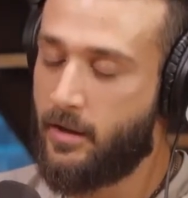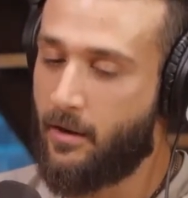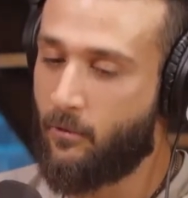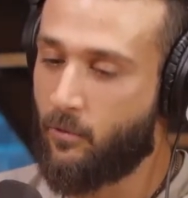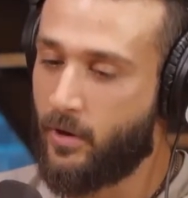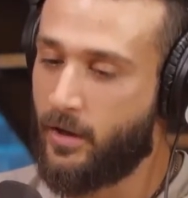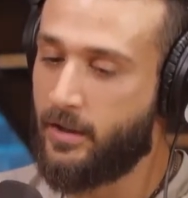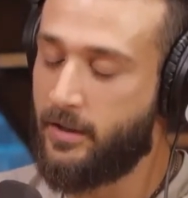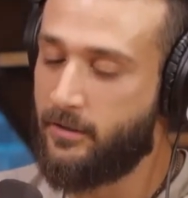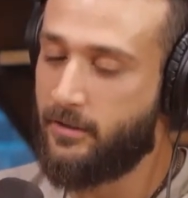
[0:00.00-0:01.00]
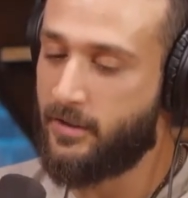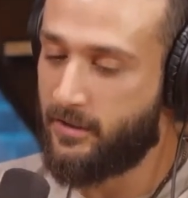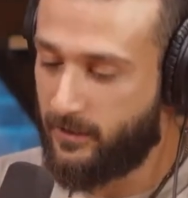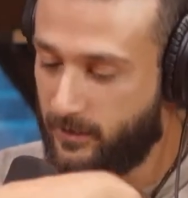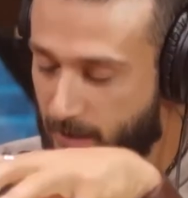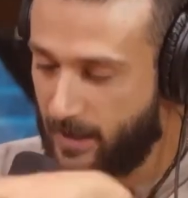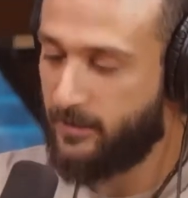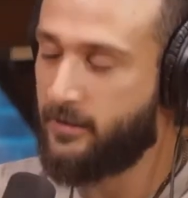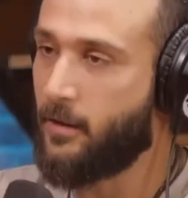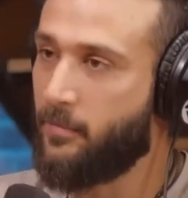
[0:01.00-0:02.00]
that really just
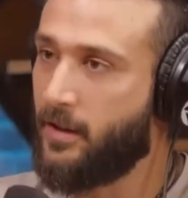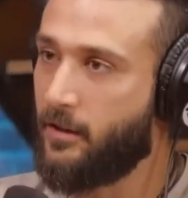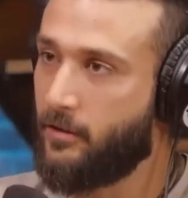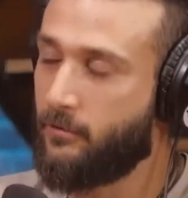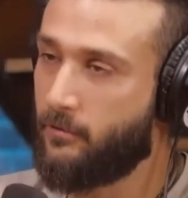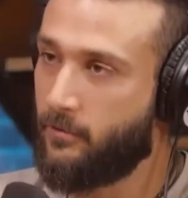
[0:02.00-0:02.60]
says something